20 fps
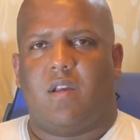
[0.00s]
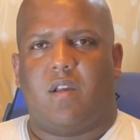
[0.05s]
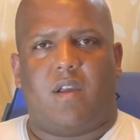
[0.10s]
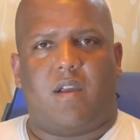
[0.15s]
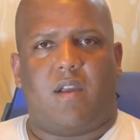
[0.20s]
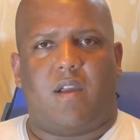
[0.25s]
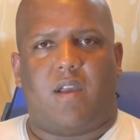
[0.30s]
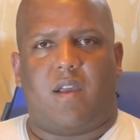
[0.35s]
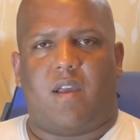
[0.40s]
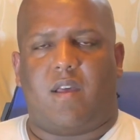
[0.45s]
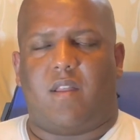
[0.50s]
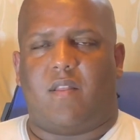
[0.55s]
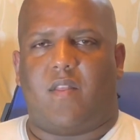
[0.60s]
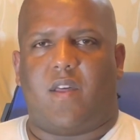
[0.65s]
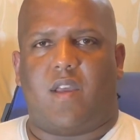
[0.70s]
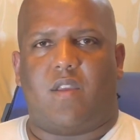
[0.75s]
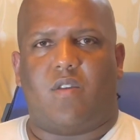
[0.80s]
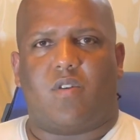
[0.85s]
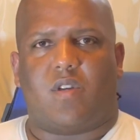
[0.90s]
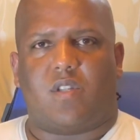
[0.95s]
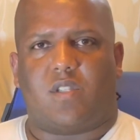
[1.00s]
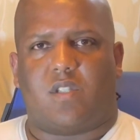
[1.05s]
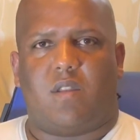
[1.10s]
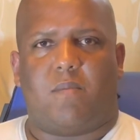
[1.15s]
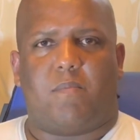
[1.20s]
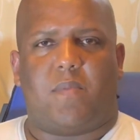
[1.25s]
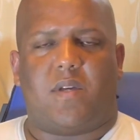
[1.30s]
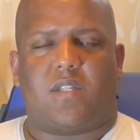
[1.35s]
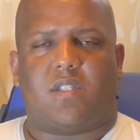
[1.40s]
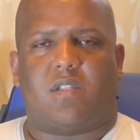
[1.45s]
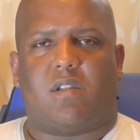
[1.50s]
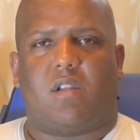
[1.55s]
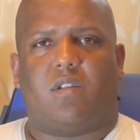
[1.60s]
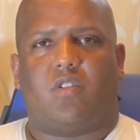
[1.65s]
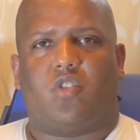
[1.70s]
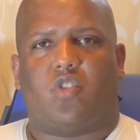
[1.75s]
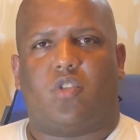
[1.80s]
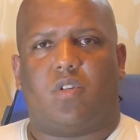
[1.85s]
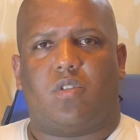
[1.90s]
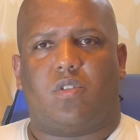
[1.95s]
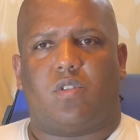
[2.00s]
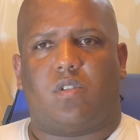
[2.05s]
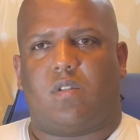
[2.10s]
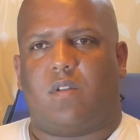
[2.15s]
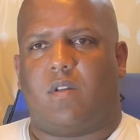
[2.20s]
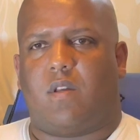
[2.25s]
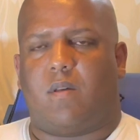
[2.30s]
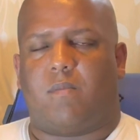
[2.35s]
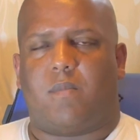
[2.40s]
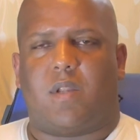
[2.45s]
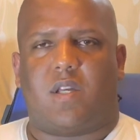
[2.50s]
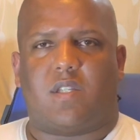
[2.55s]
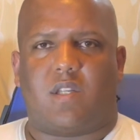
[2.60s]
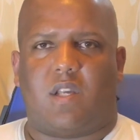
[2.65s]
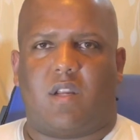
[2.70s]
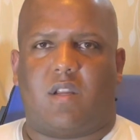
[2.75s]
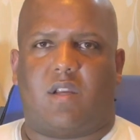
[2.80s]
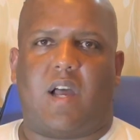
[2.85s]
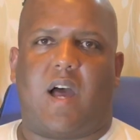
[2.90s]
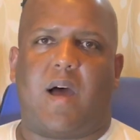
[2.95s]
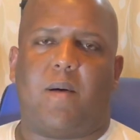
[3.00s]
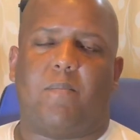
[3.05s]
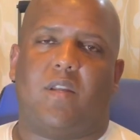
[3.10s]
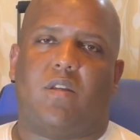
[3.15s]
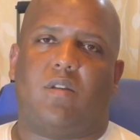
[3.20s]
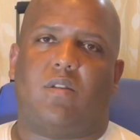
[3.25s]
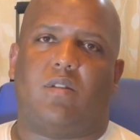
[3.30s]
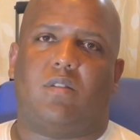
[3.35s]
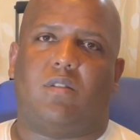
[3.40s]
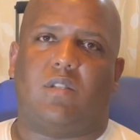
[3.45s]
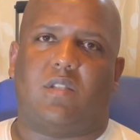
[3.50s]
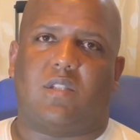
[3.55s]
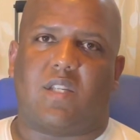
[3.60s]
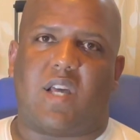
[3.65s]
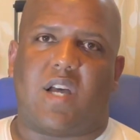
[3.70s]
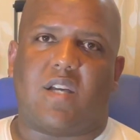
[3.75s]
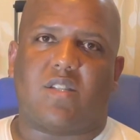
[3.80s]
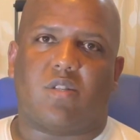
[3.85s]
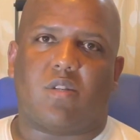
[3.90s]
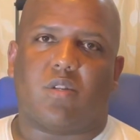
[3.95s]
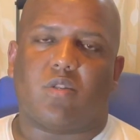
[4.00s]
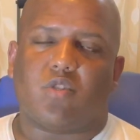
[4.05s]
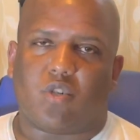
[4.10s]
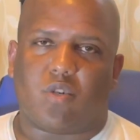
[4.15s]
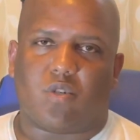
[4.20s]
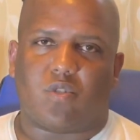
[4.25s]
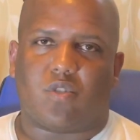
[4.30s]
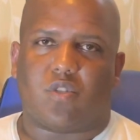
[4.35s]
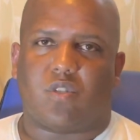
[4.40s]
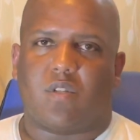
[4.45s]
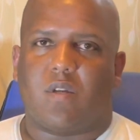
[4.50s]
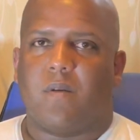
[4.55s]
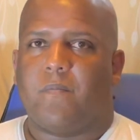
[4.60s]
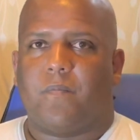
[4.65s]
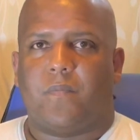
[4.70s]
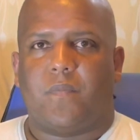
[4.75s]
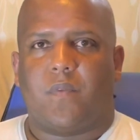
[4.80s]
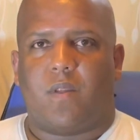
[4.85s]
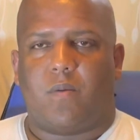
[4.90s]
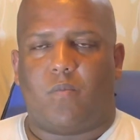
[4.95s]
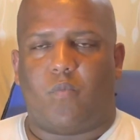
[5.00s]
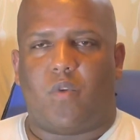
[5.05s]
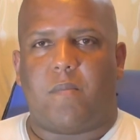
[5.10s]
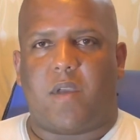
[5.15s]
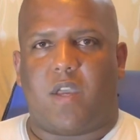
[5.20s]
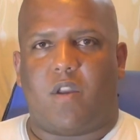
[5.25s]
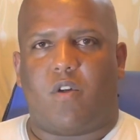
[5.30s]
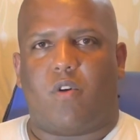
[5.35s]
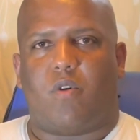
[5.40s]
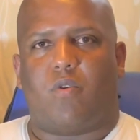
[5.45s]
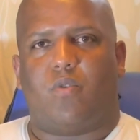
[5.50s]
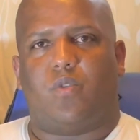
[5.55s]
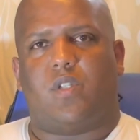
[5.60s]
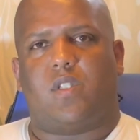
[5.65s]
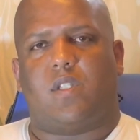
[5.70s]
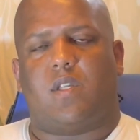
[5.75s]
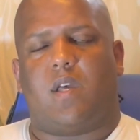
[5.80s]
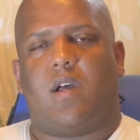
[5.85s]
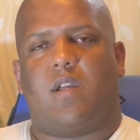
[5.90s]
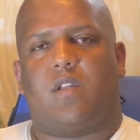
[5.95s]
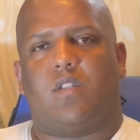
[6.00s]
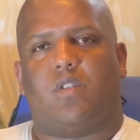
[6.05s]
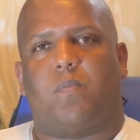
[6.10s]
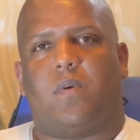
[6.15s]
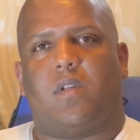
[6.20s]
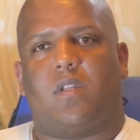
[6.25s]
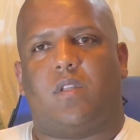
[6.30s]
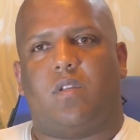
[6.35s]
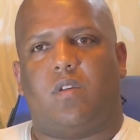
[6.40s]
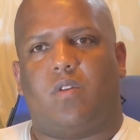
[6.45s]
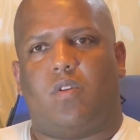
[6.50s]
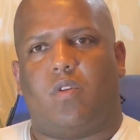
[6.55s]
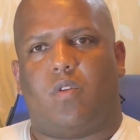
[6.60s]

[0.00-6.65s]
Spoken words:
and then you can see the best-selling shirts. I'm not saying copy the designs of the shirts. We made our own designs, but you know,